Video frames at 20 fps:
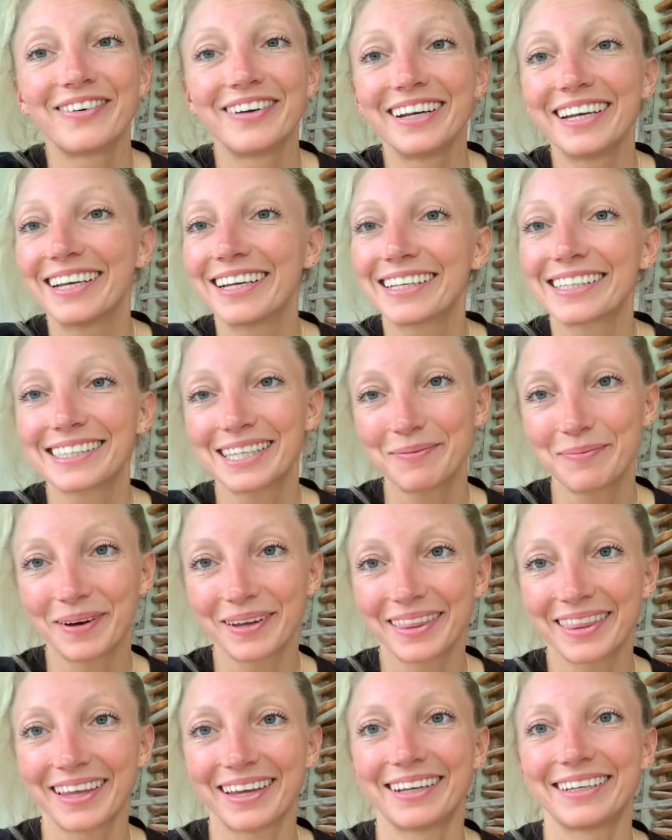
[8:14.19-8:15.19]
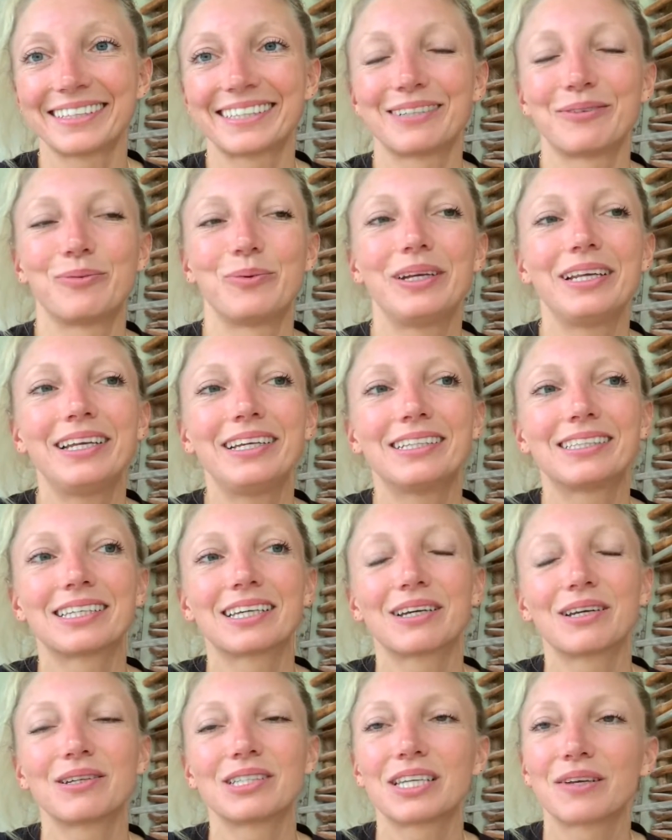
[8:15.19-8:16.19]
we need to sleep on things and we need
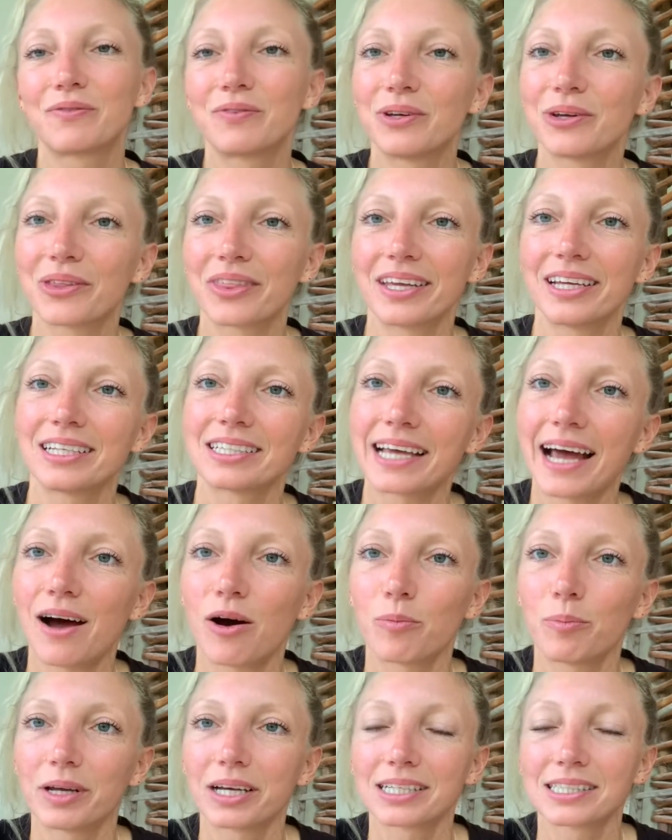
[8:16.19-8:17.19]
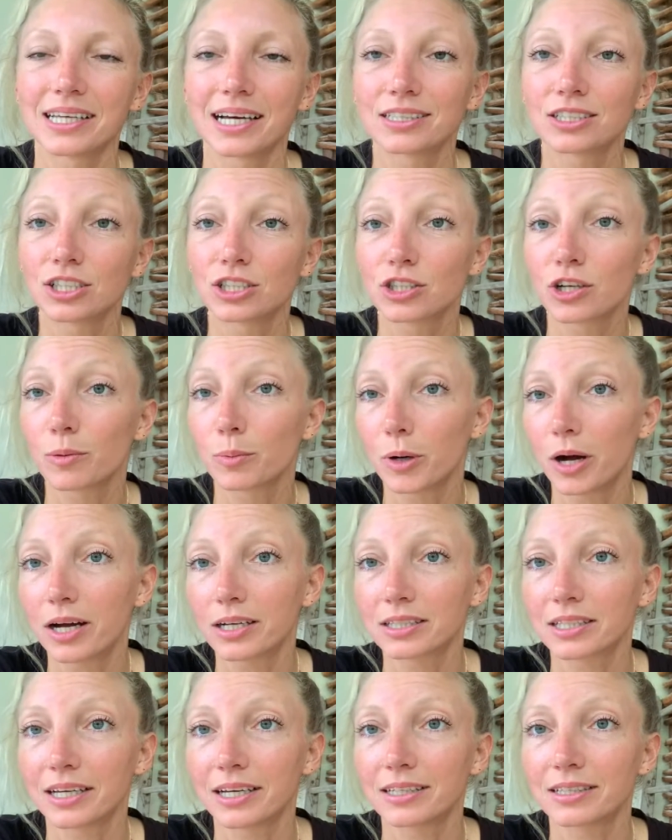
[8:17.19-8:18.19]
to, to feel things out because that's just our
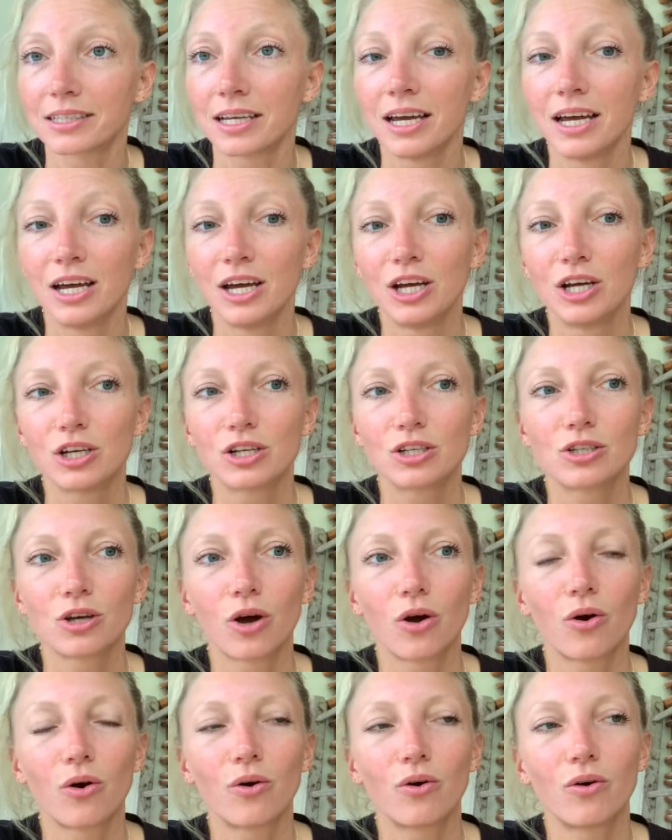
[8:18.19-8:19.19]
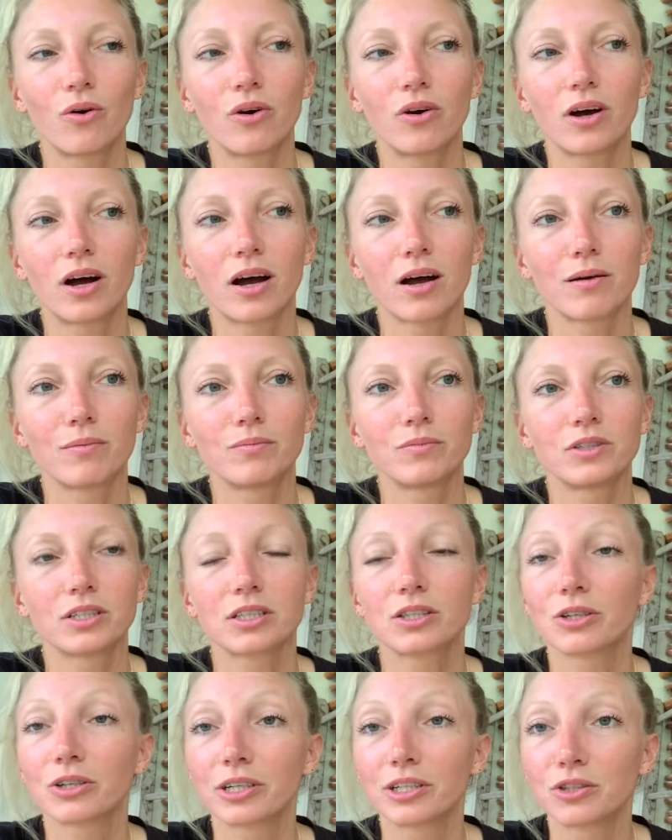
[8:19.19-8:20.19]
process. So um,
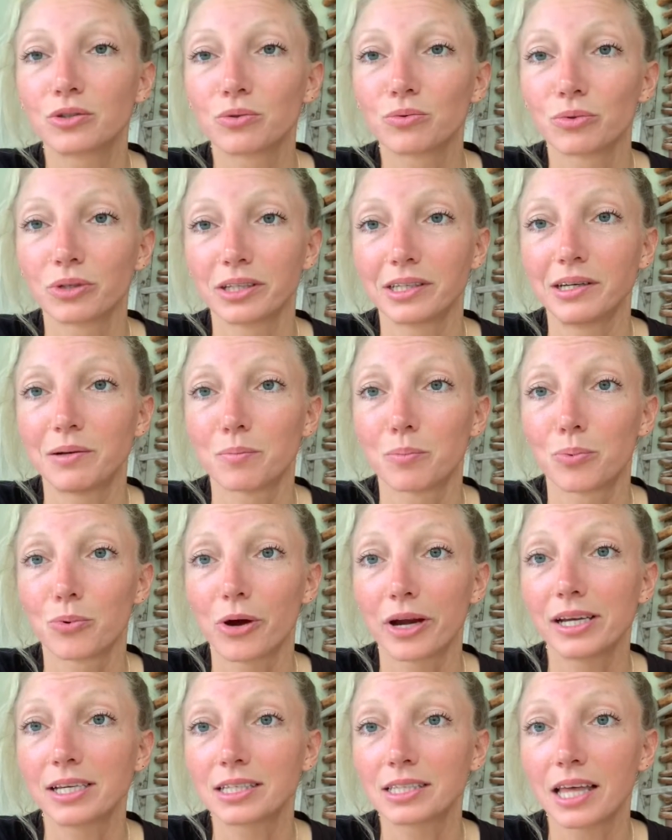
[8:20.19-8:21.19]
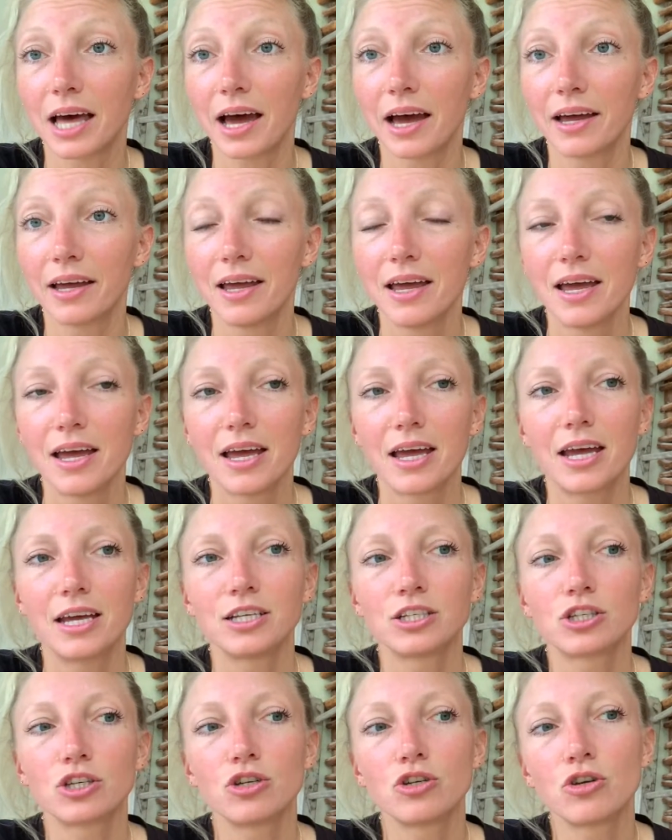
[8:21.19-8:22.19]
just learning to really embrace that
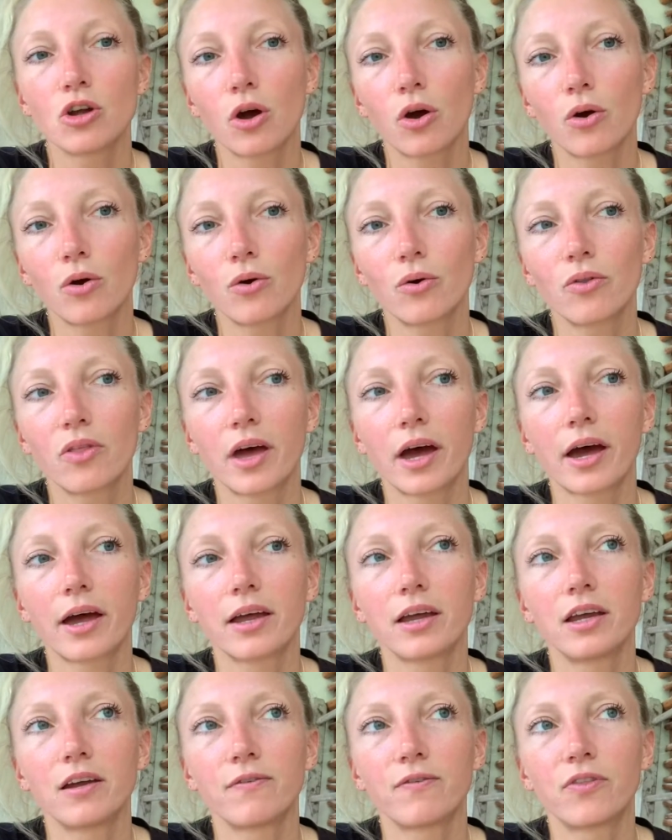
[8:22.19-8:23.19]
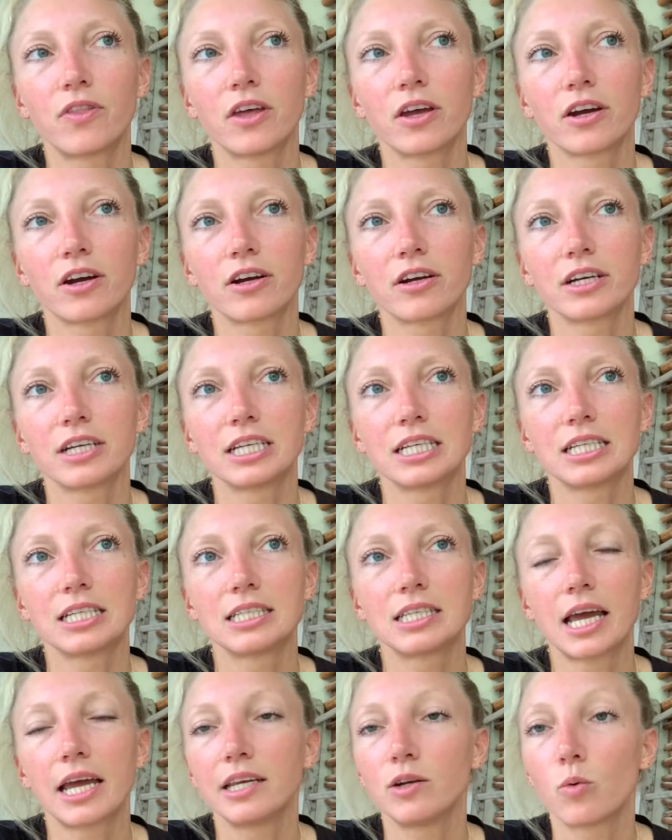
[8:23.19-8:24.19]
and to know that if there
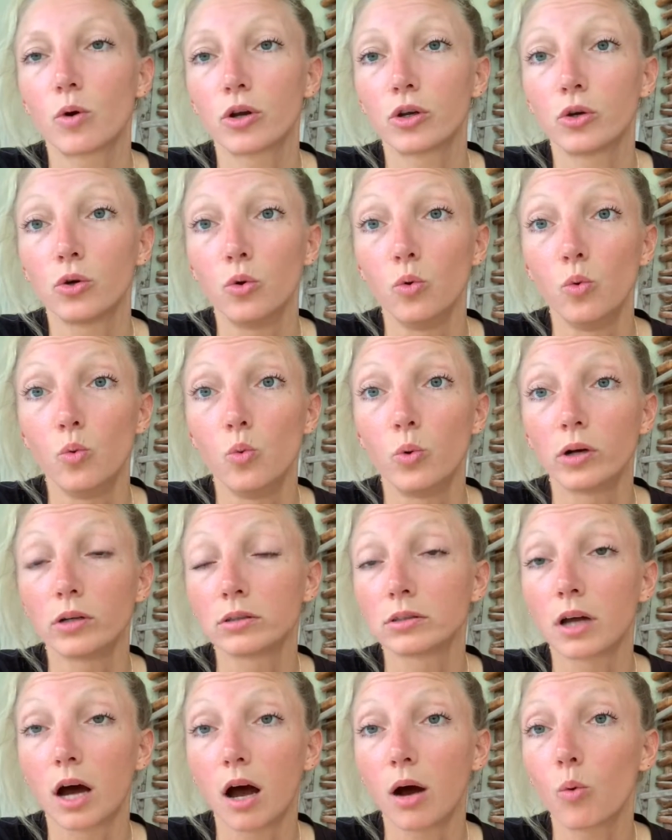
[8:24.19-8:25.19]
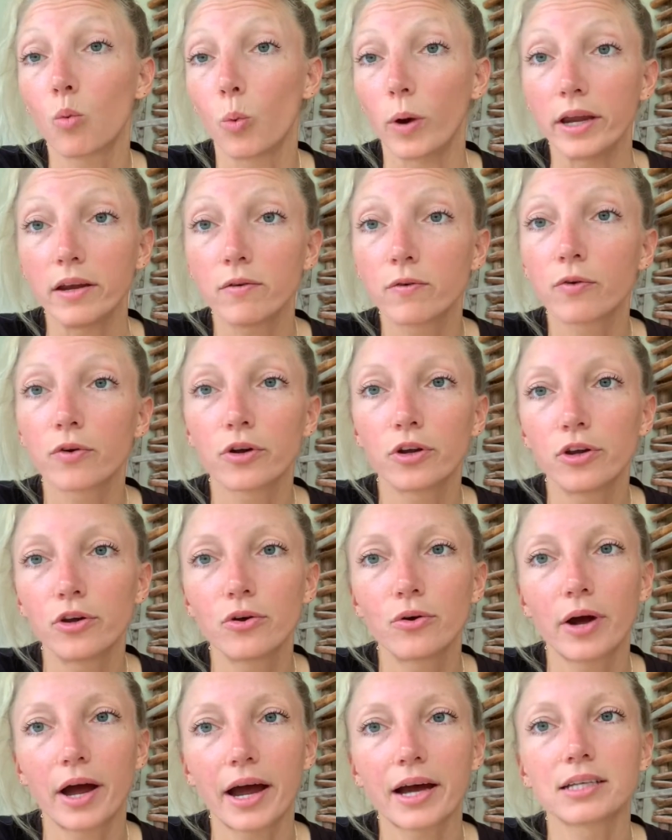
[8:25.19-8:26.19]
is anyone who will not wait for
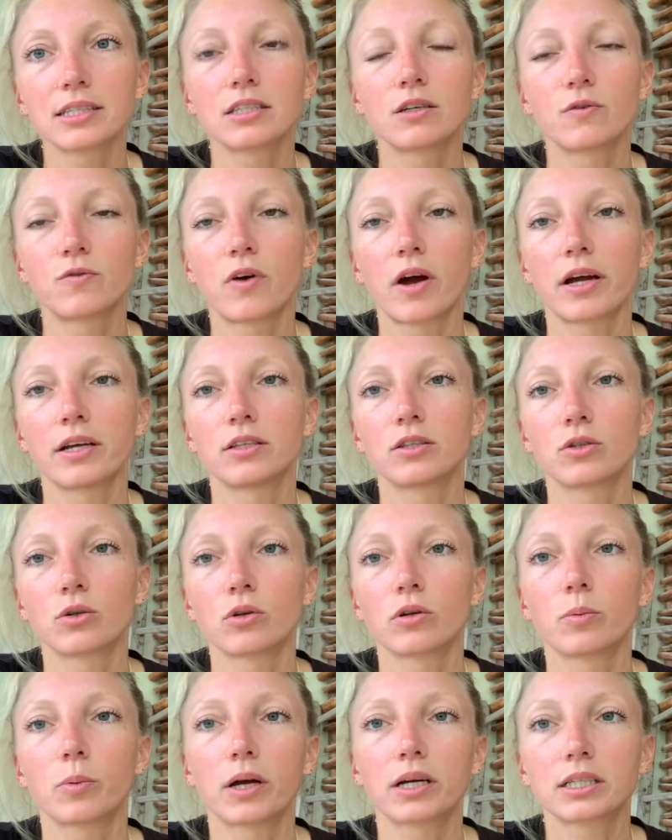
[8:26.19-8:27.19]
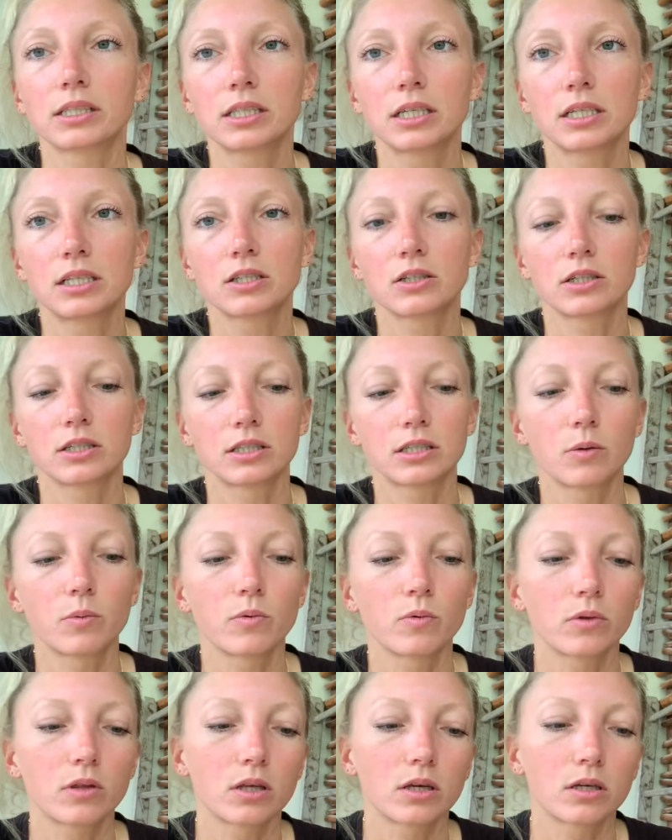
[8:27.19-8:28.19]
you as a defined solar plexus or as
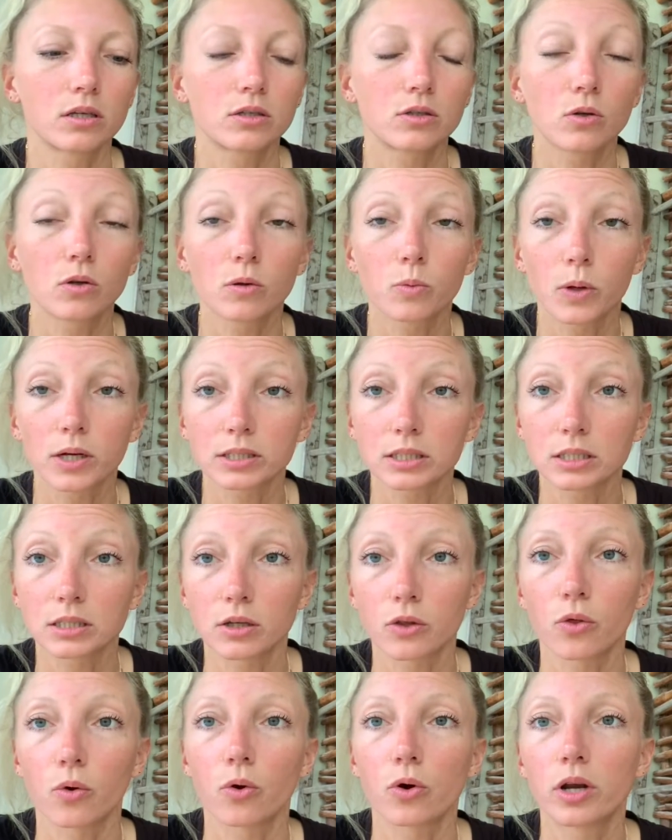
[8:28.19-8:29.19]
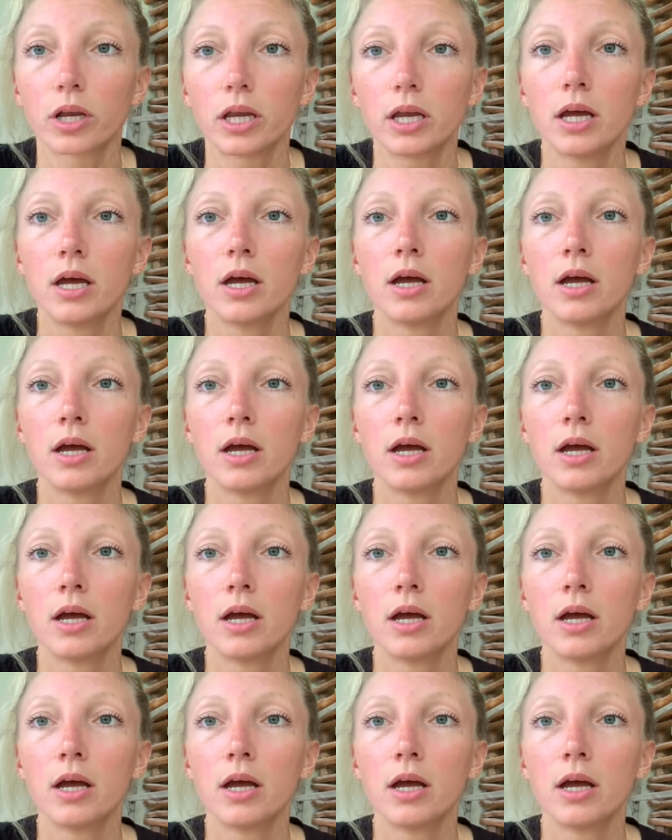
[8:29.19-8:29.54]
someone with a solar plexus authority,